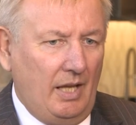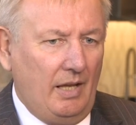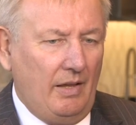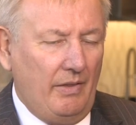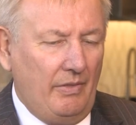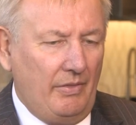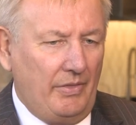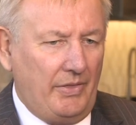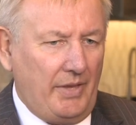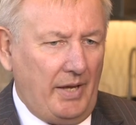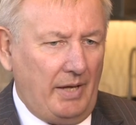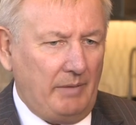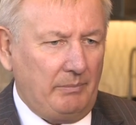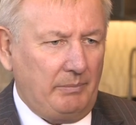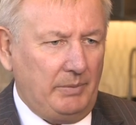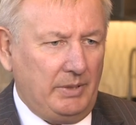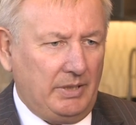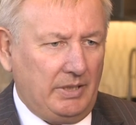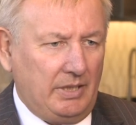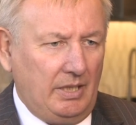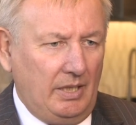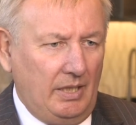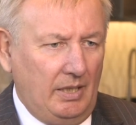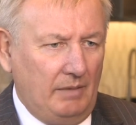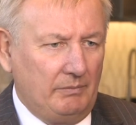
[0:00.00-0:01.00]
And that
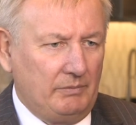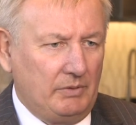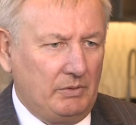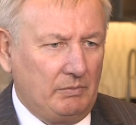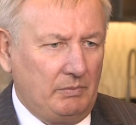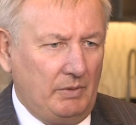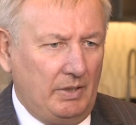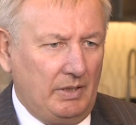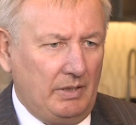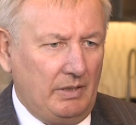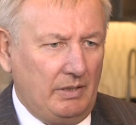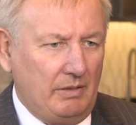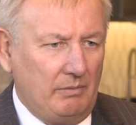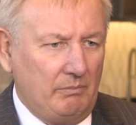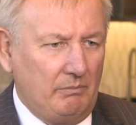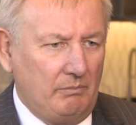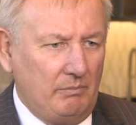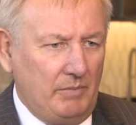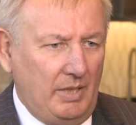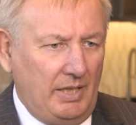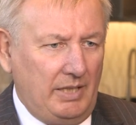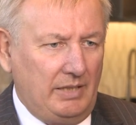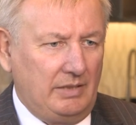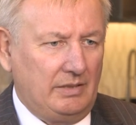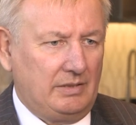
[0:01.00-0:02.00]
becomes one of the
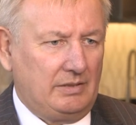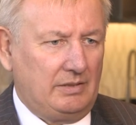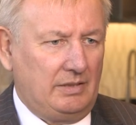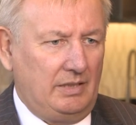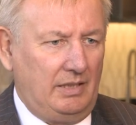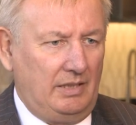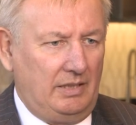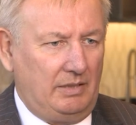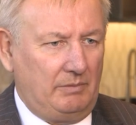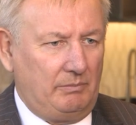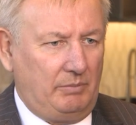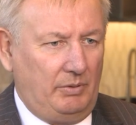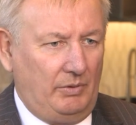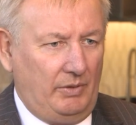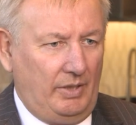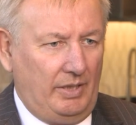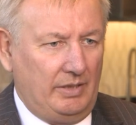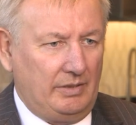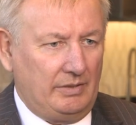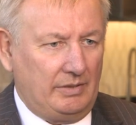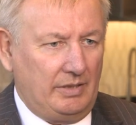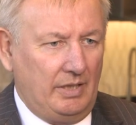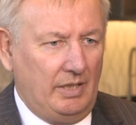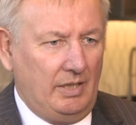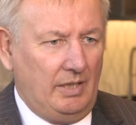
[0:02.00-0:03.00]
main selling
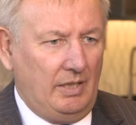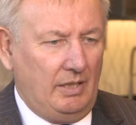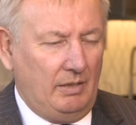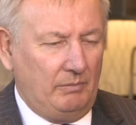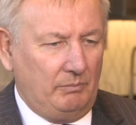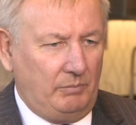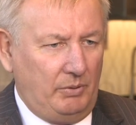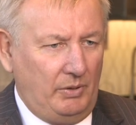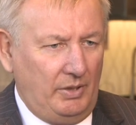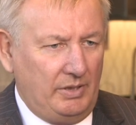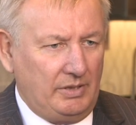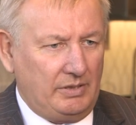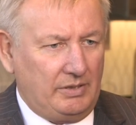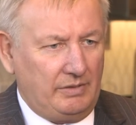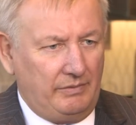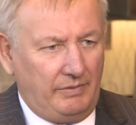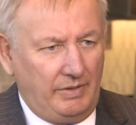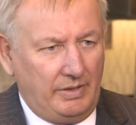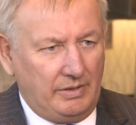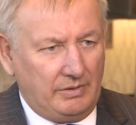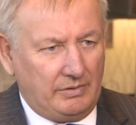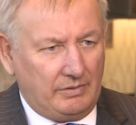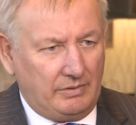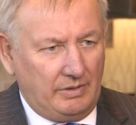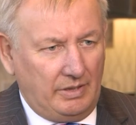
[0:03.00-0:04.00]
points and points of
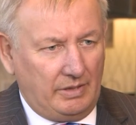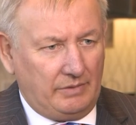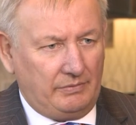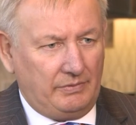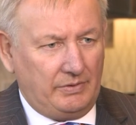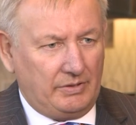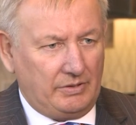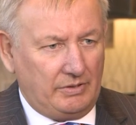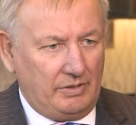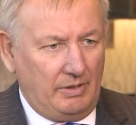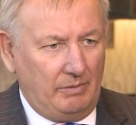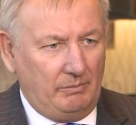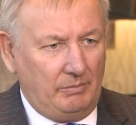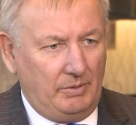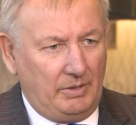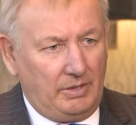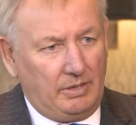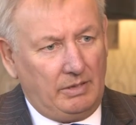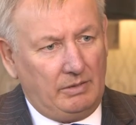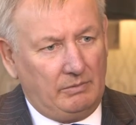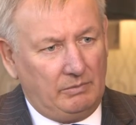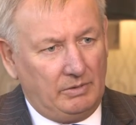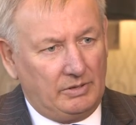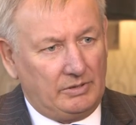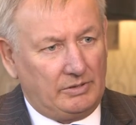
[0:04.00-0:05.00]
interest for
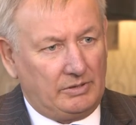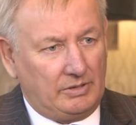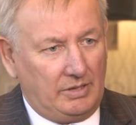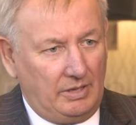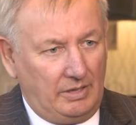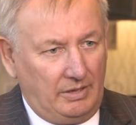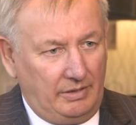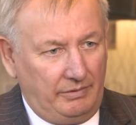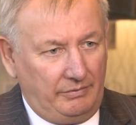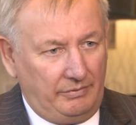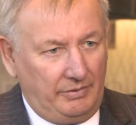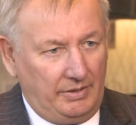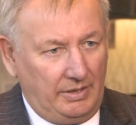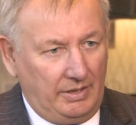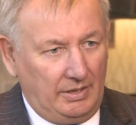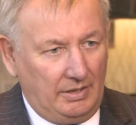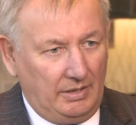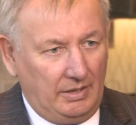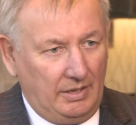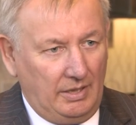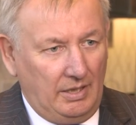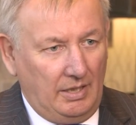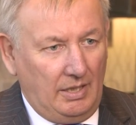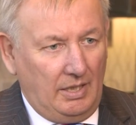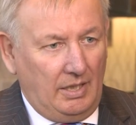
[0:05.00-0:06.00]
somebody who wants to live here.